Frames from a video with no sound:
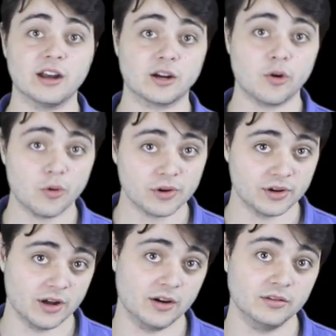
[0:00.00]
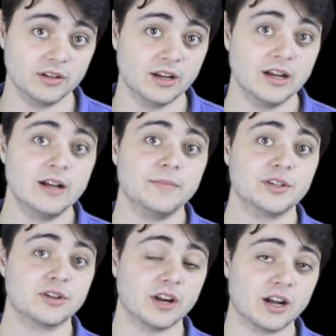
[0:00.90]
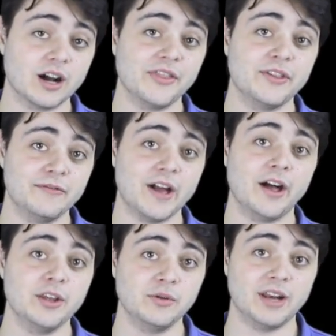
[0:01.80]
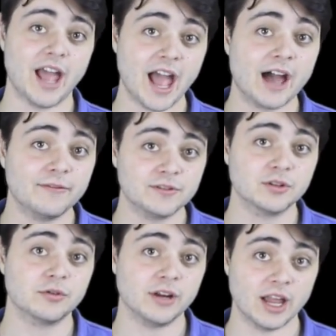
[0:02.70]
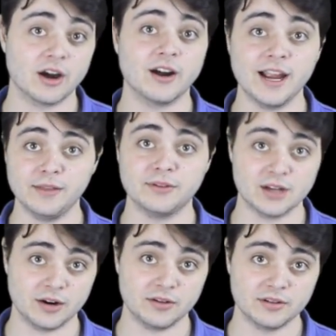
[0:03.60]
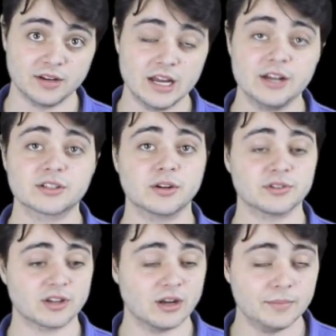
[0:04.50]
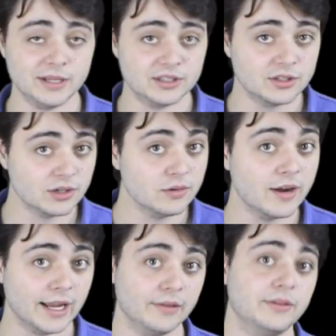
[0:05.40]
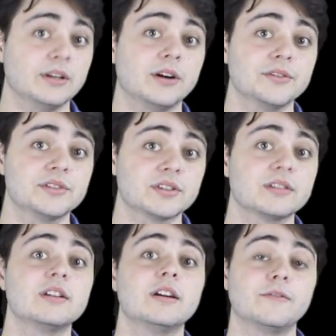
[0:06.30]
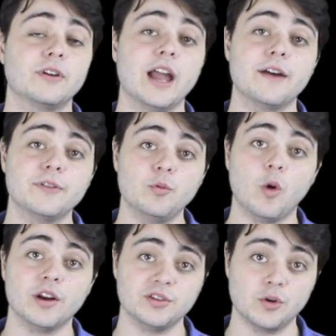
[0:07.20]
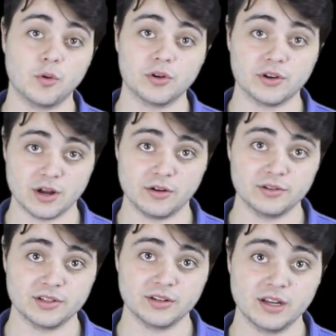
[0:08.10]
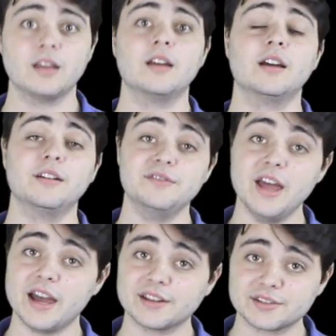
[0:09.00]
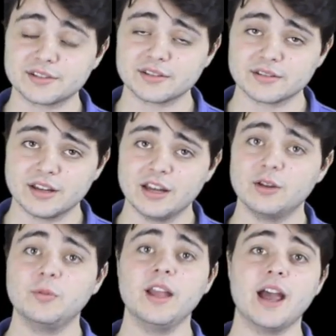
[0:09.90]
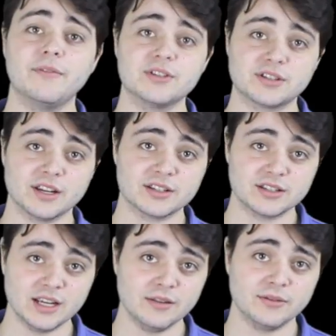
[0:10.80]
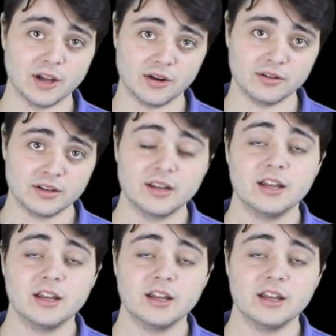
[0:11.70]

on a quarter note, it's going to cut the value in half to create our eighth note. So it's going to be 2 eighth notes for every 1 quarter note. Next, we have a 16th note,